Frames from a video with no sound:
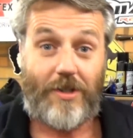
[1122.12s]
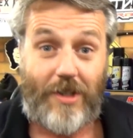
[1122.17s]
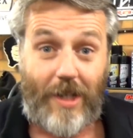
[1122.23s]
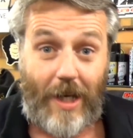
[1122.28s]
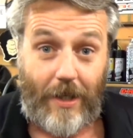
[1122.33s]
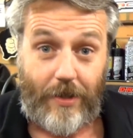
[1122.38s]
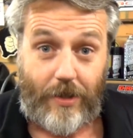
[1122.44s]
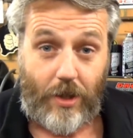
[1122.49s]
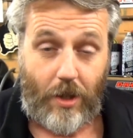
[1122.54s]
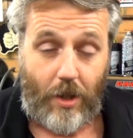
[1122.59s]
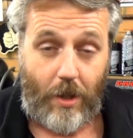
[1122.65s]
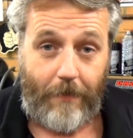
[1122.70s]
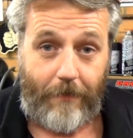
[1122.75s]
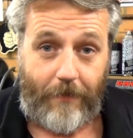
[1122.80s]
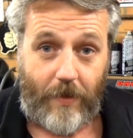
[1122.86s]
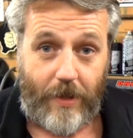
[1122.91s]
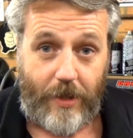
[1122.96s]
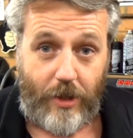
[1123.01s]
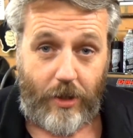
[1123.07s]
so time
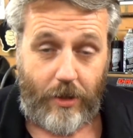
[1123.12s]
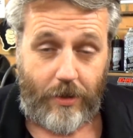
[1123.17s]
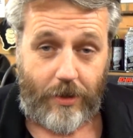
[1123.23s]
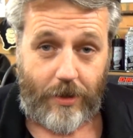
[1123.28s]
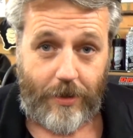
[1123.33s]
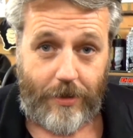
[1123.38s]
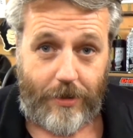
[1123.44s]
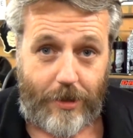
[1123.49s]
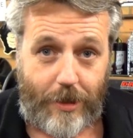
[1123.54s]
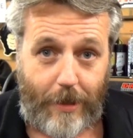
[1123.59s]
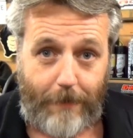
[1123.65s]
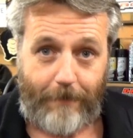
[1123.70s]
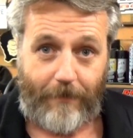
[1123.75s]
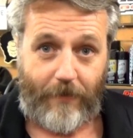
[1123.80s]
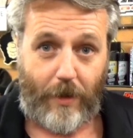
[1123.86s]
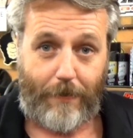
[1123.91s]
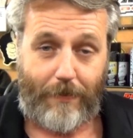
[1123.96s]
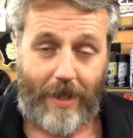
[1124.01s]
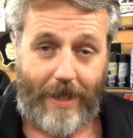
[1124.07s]
for a useless tip
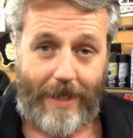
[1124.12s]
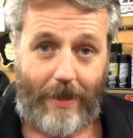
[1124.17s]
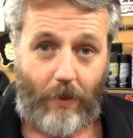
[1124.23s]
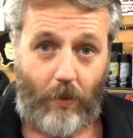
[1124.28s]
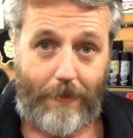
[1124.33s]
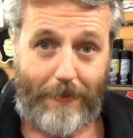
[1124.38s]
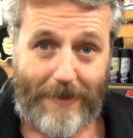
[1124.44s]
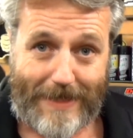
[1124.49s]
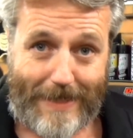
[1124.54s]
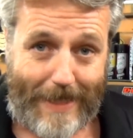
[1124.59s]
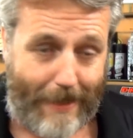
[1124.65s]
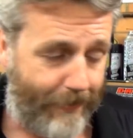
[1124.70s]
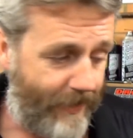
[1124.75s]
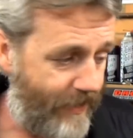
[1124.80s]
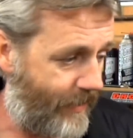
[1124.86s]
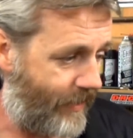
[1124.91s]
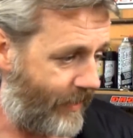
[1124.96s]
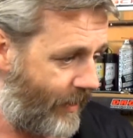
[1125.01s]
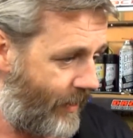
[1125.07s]
for the bloody
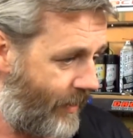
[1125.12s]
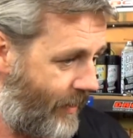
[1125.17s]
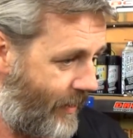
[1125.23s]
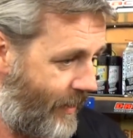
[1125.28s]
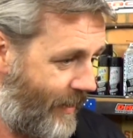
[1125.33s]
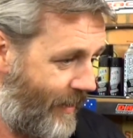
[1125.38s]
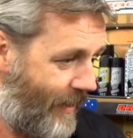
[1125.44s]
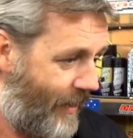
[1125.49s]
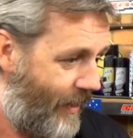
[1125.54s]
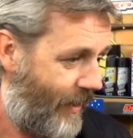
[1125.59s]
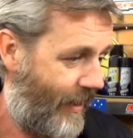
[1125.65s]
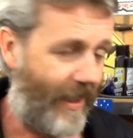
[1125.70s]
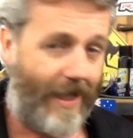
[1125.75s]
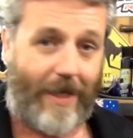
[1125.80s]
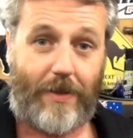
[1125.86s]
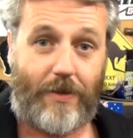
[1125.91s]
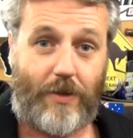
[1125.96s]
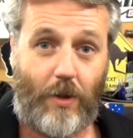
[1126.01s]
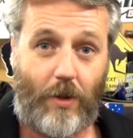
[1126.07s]
whippersnappers.
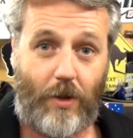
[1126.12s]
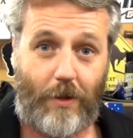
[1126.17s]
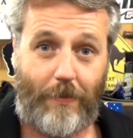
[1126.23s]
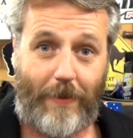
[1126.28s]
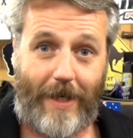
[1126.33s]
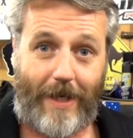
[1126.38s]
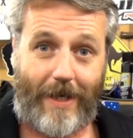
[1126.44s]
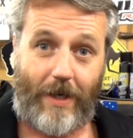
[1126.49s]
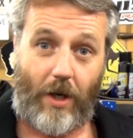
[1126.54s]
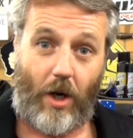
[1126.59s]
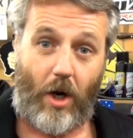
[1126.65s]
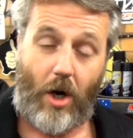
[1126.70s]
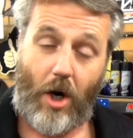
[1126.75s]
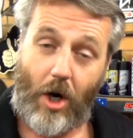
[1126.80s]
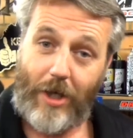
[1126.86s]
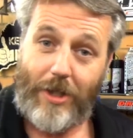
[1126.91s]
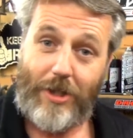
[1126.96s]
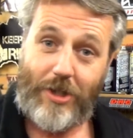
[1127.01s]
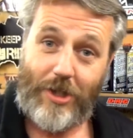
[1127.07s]
And it's all about
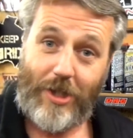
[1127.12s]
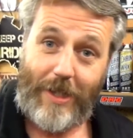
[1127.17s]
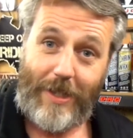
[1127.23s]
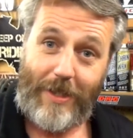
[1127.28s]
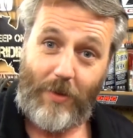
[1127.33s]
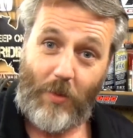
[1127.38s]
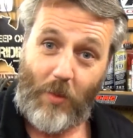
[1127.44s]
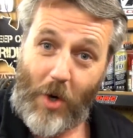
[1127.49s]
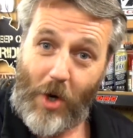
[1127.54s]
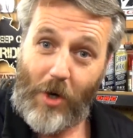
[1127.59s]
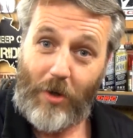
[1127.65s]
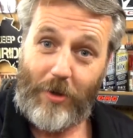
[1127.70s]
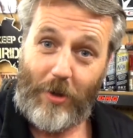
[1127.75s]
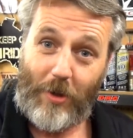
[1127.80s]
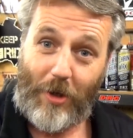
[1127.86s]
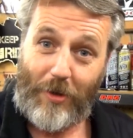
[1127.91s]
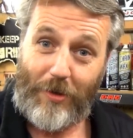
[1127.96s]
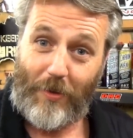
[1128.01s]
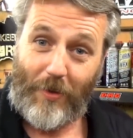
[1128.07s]
hygiene while
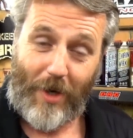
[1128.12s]
you're on the